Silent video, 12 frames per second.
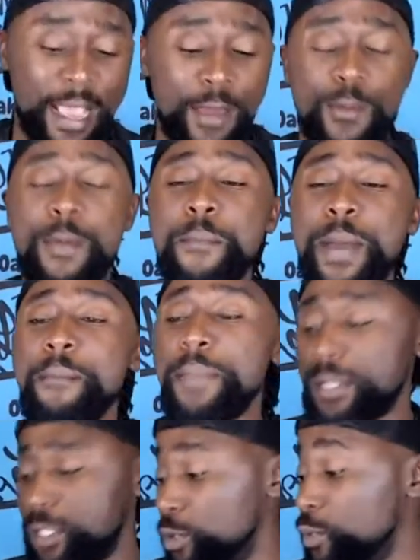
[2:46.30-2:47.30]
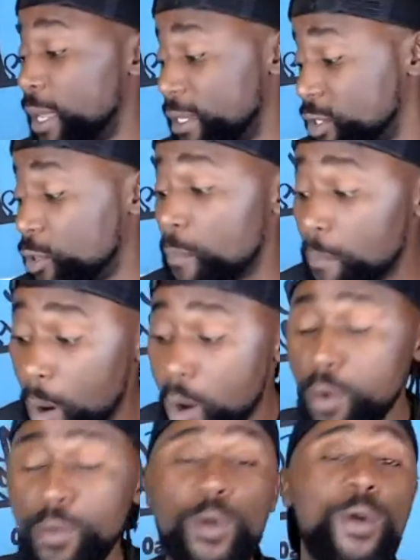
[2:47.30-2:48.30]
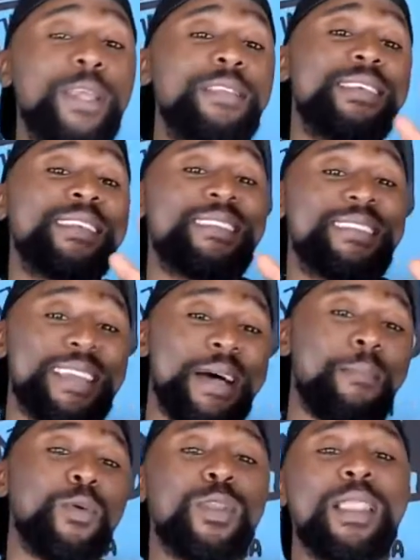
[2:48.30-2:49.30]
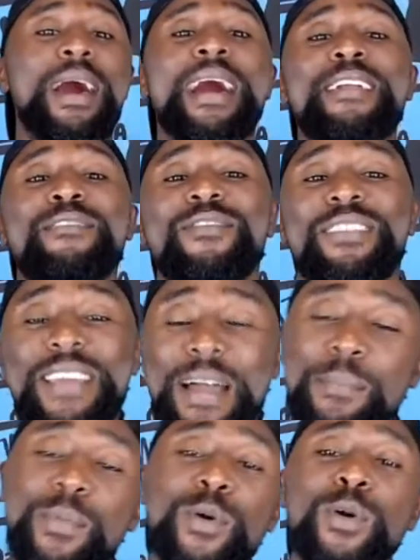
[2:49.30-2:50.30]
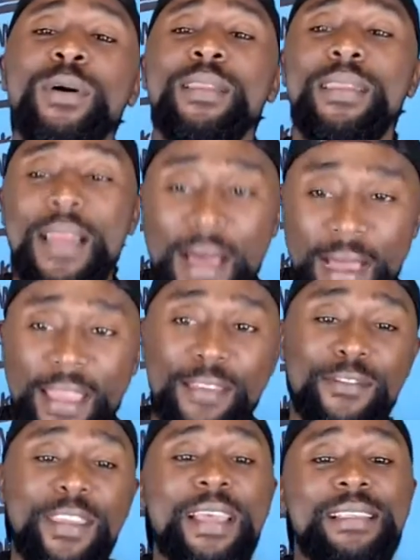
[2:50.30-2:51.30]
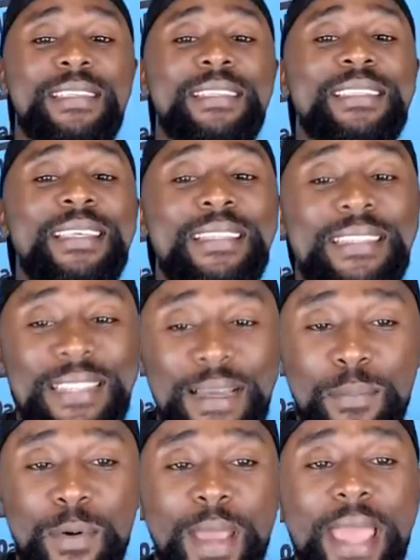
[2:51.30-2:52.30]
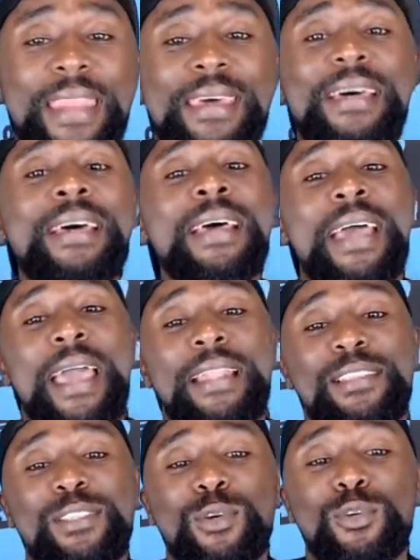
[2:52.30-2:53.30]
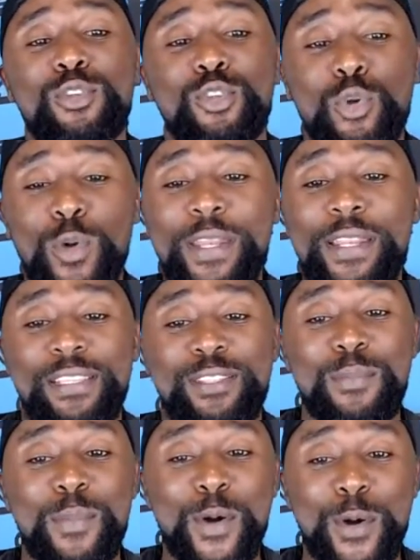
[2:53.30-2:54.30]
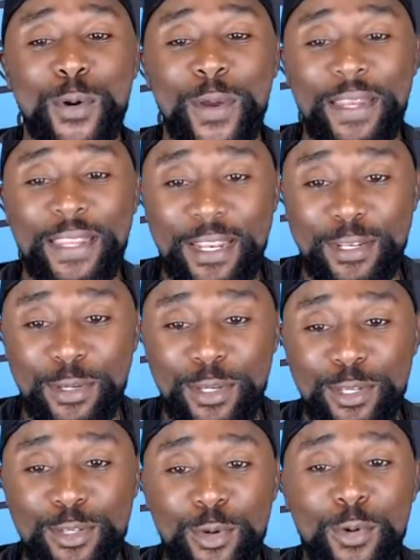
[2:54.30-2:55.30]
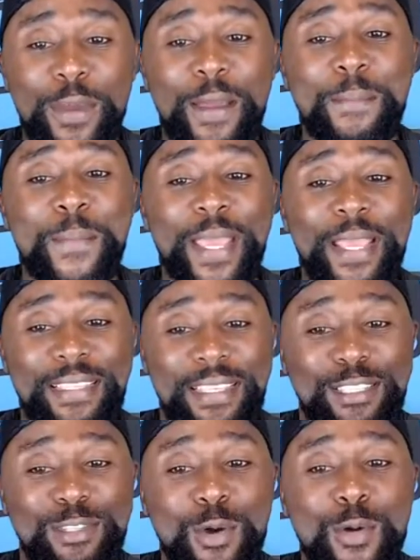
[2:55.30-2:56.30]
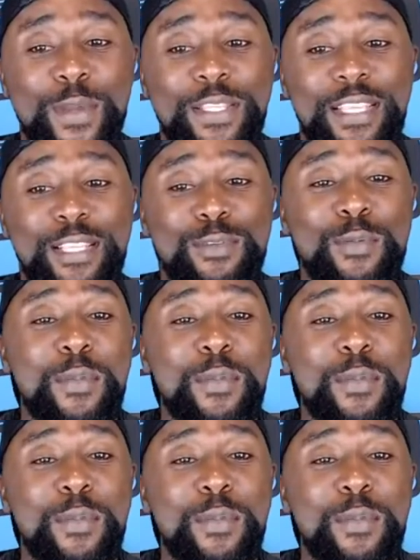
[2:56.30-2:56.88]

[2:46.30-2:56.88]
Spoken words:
remember too that tomorrow is a double live. Yes, it's a double header, and so join us tomorrow and get to enjoy amazing stories as we'll